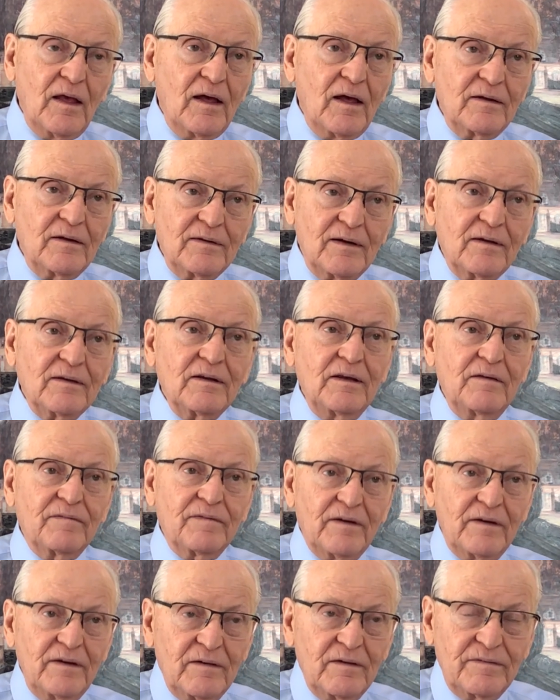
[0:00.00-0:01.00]
and
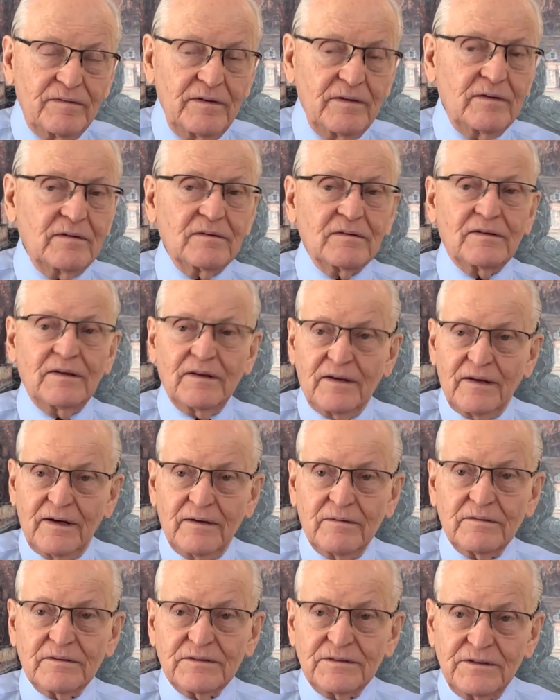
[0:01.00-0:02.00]
if you don't think
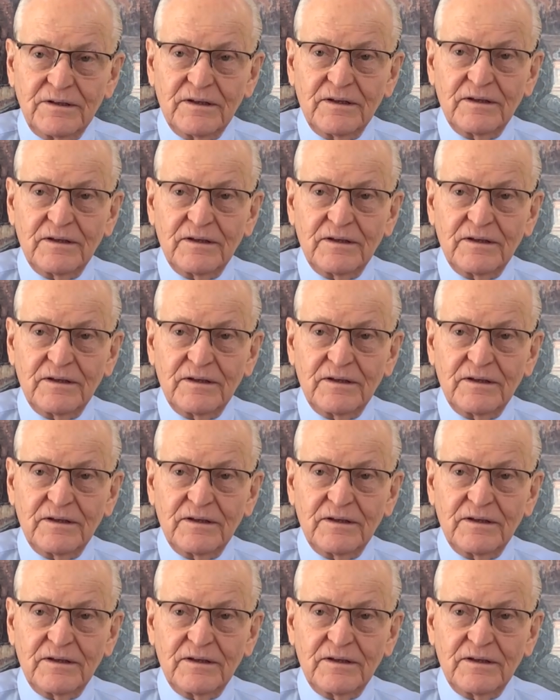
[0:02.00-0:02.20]
I was